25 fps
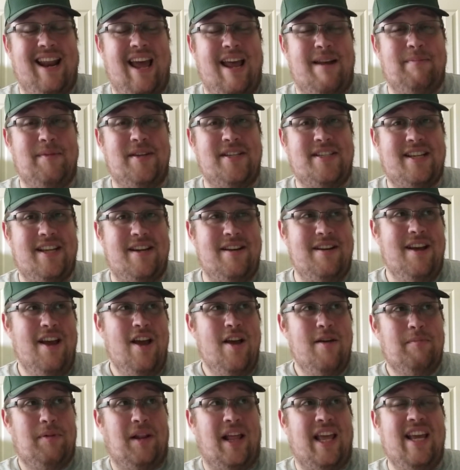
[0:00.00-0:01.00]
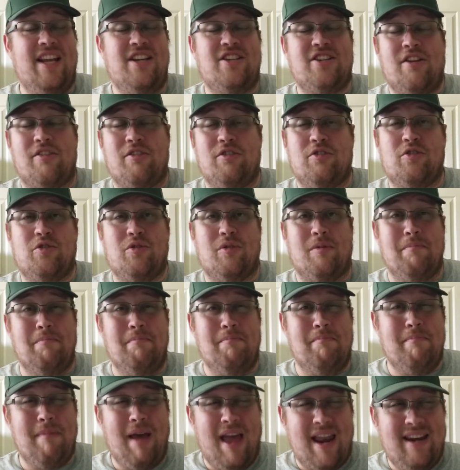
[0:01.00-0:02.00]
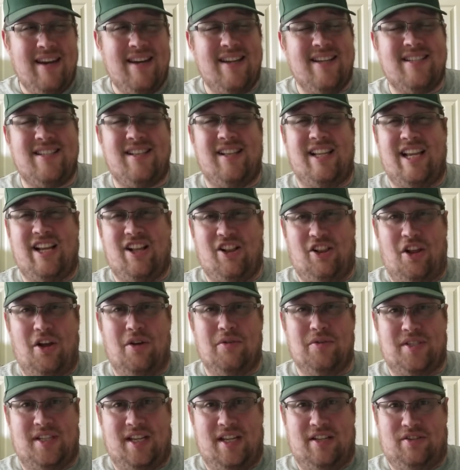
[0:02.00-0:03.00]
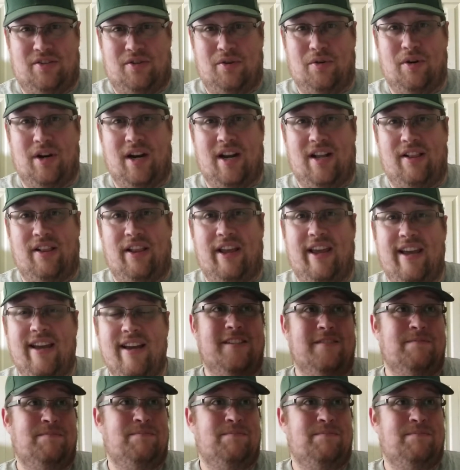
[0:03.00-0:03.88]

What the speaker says: and Edmonton play each other tremendously close historically.